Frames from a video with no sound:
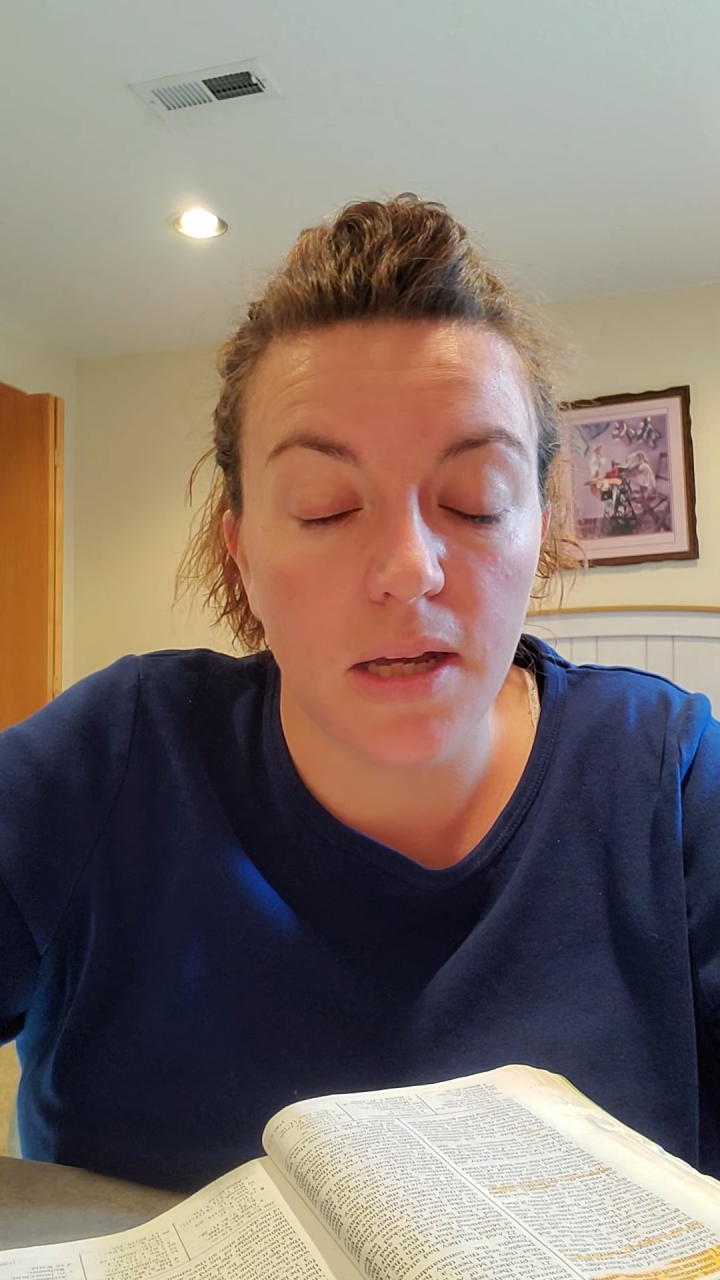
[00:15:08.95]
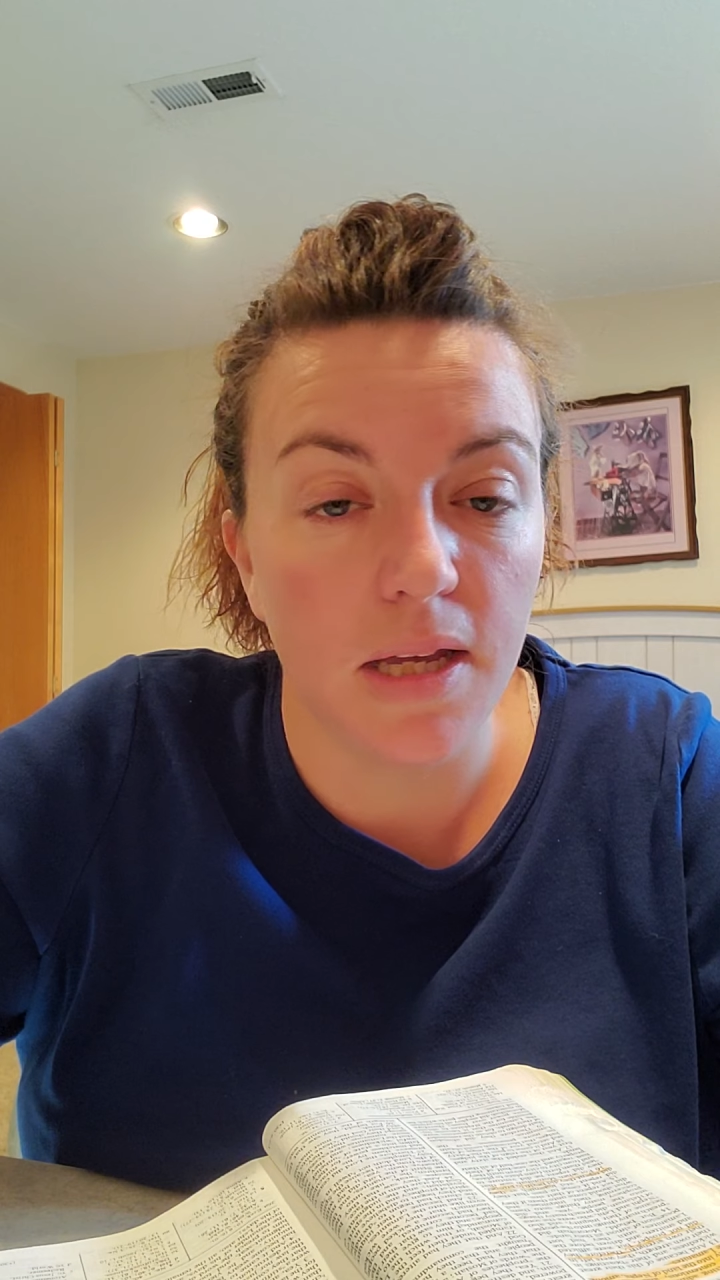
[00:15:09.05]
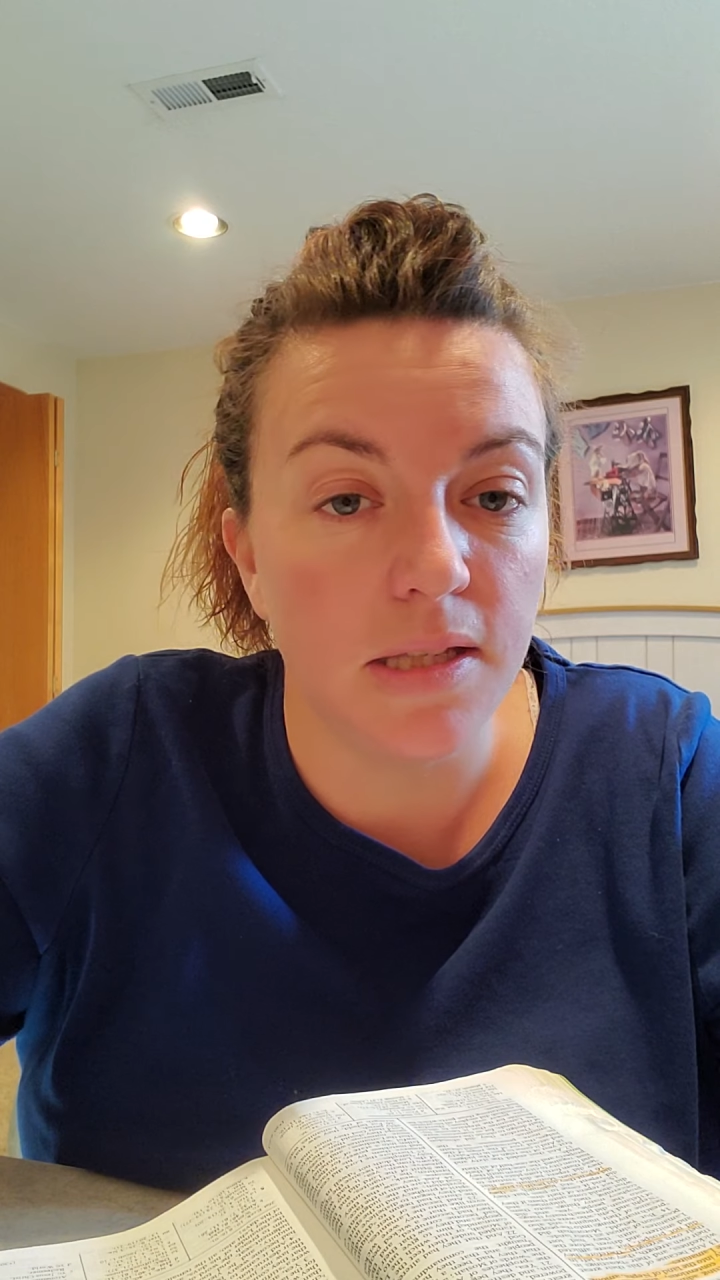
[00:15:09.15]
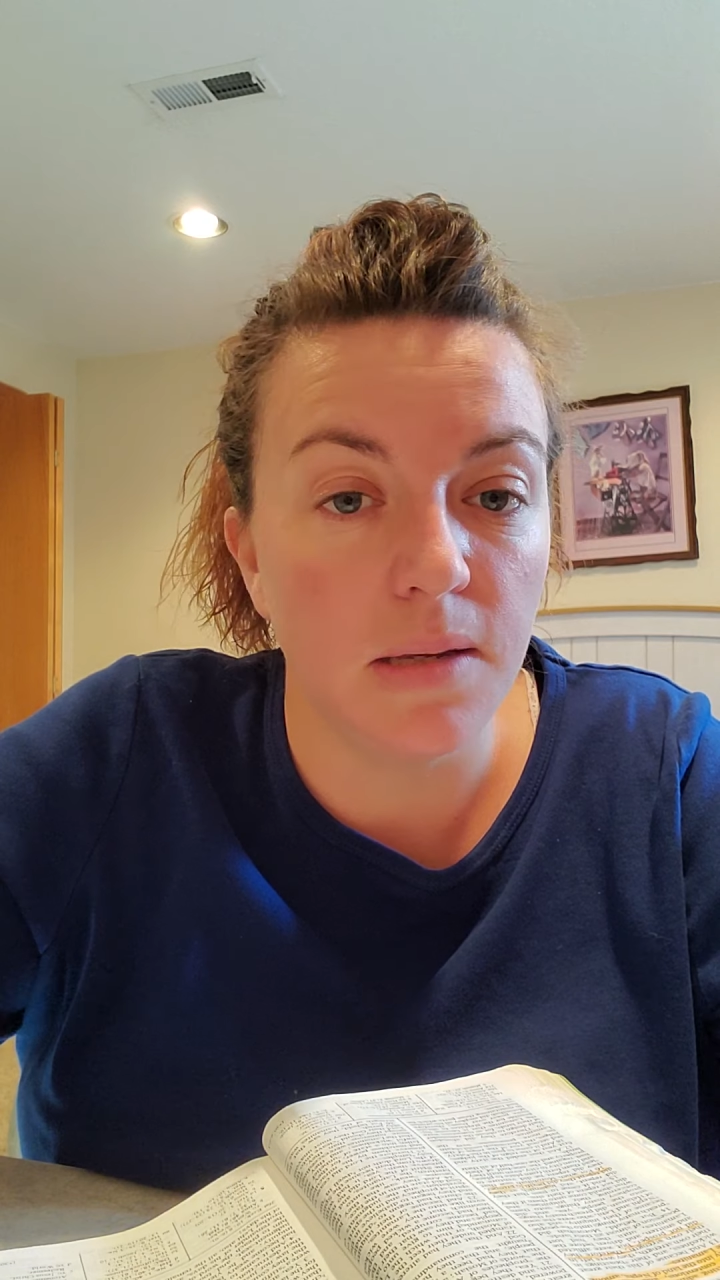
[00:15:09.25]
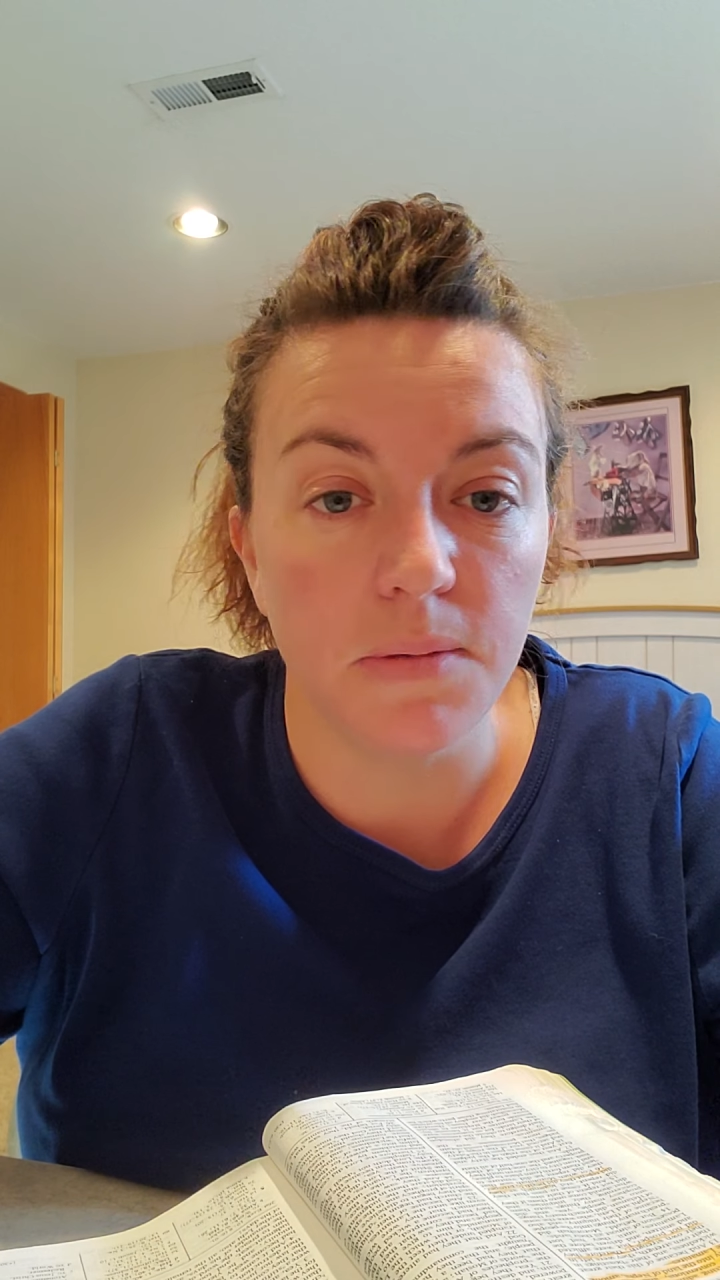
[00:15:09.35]

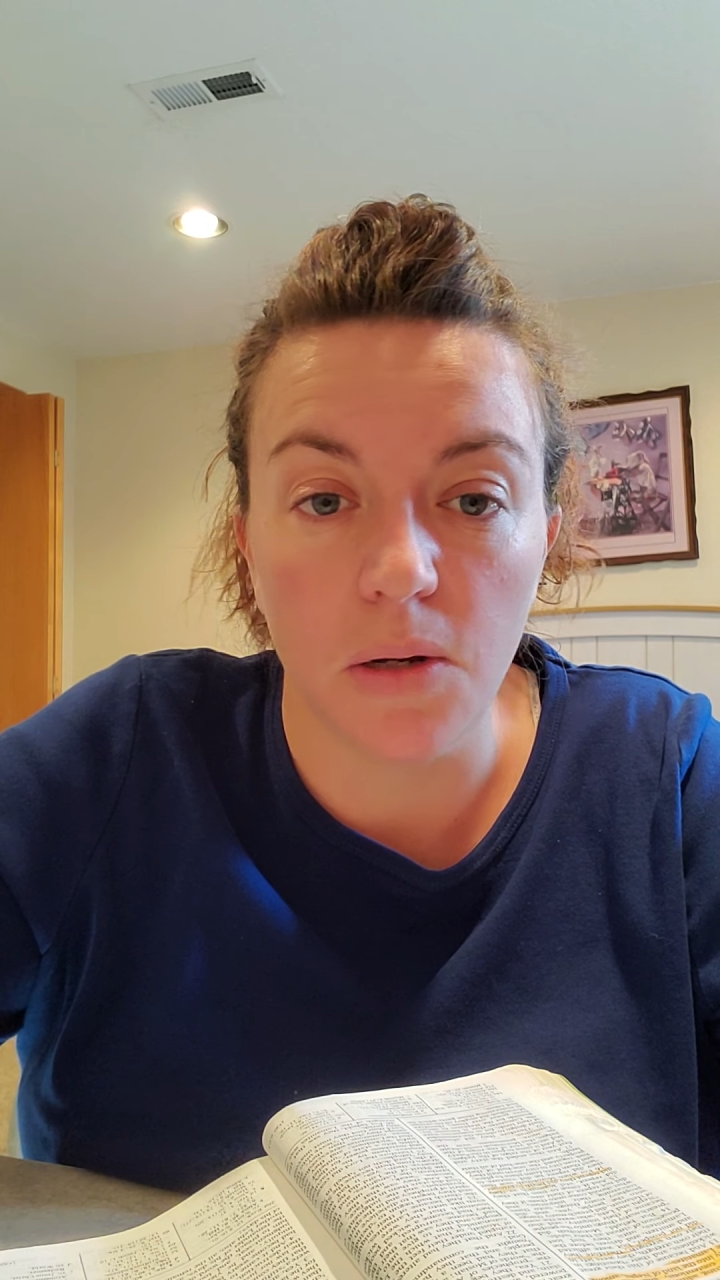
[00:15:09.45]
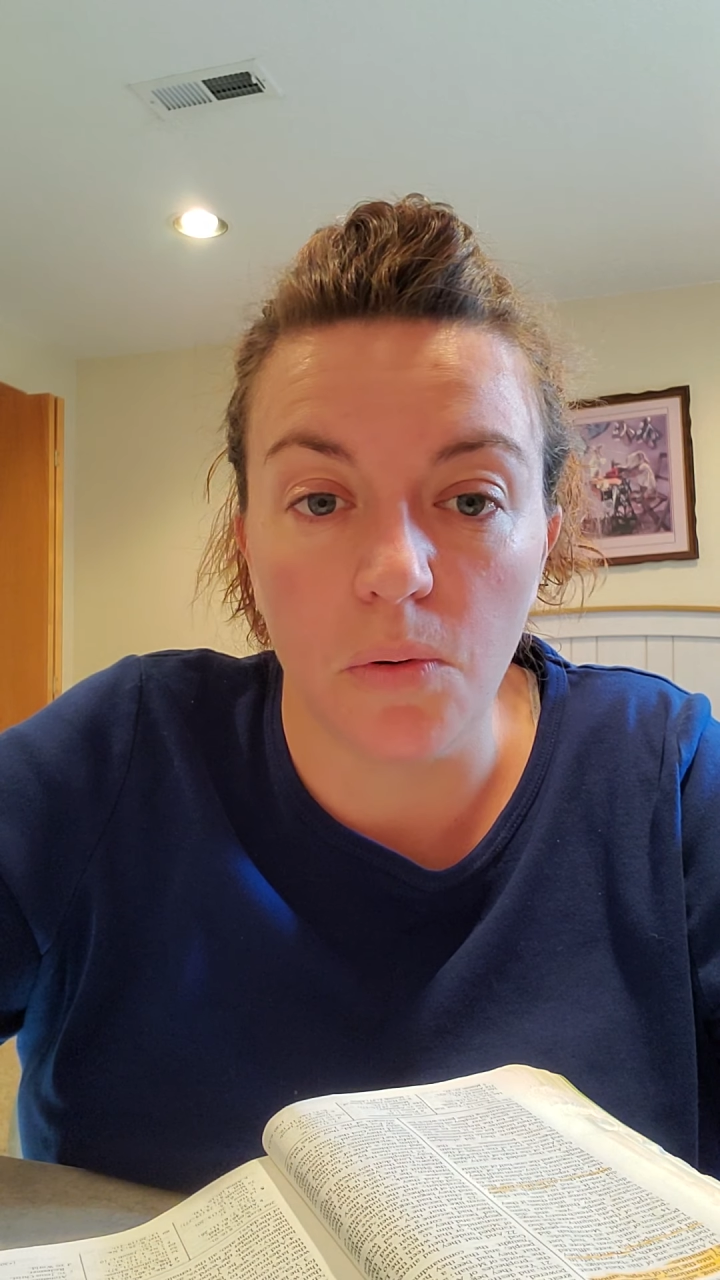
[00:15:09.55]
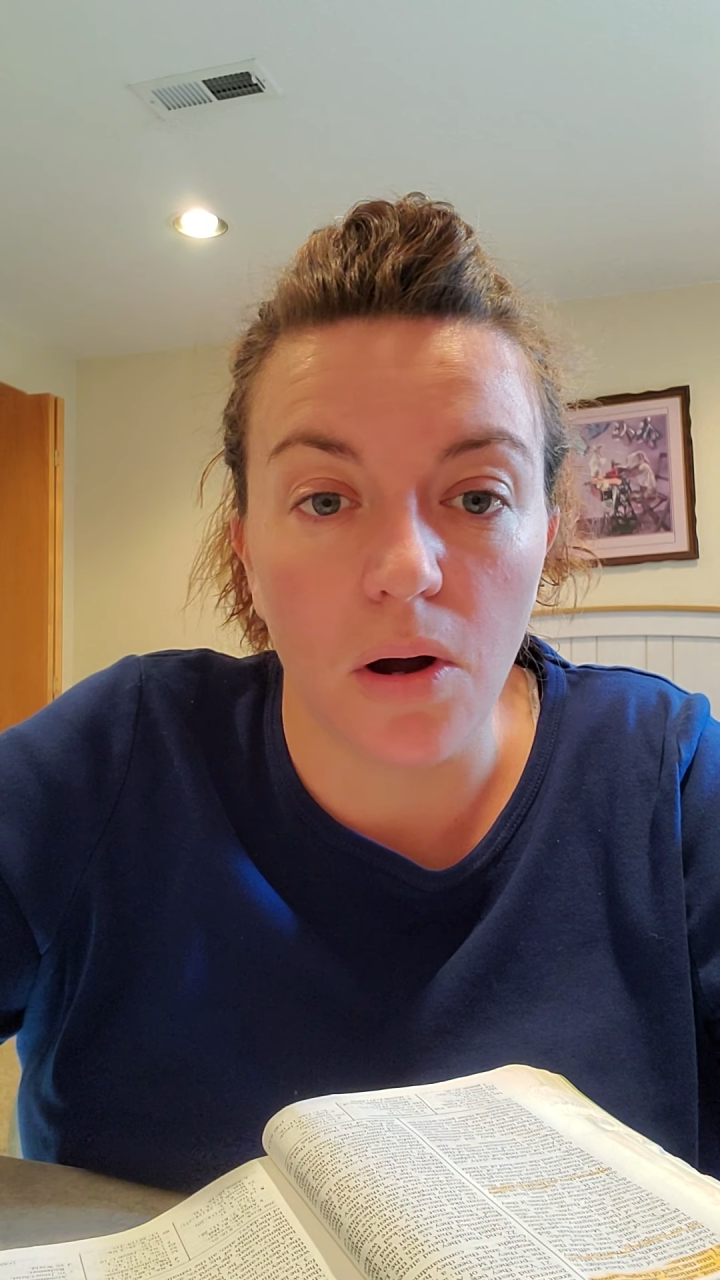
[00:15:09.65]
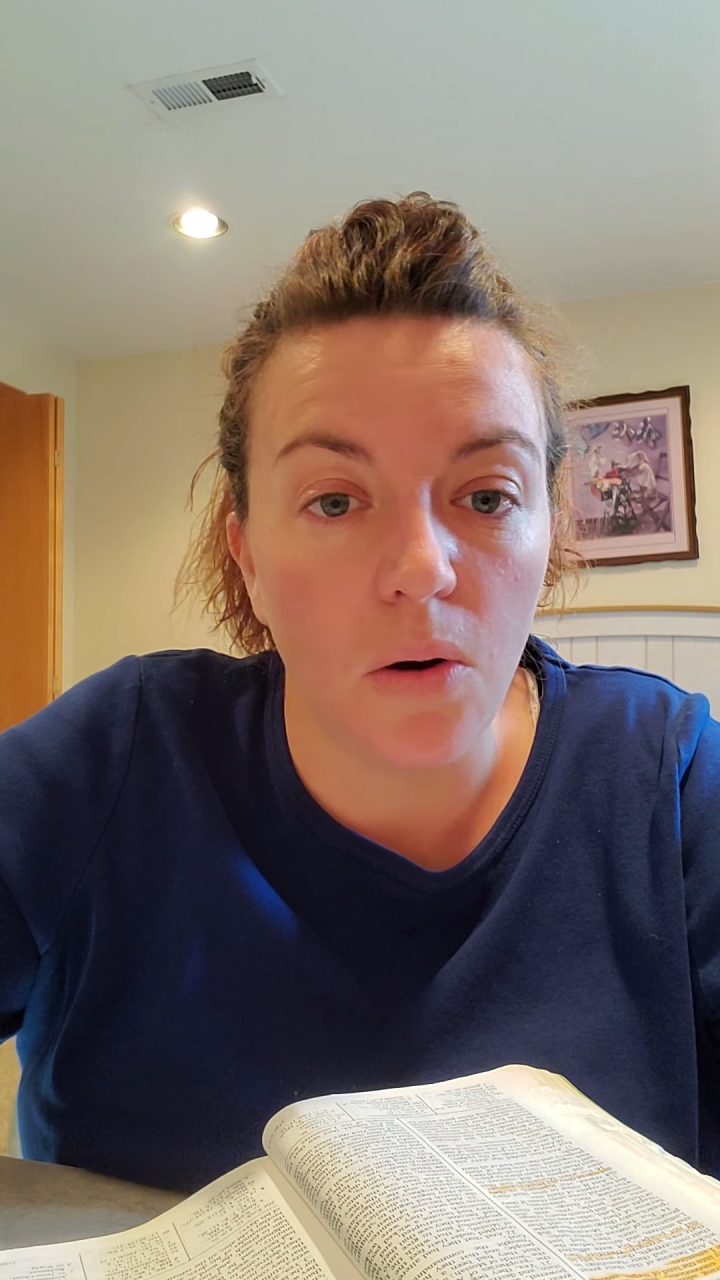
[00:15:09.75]
it seems like we're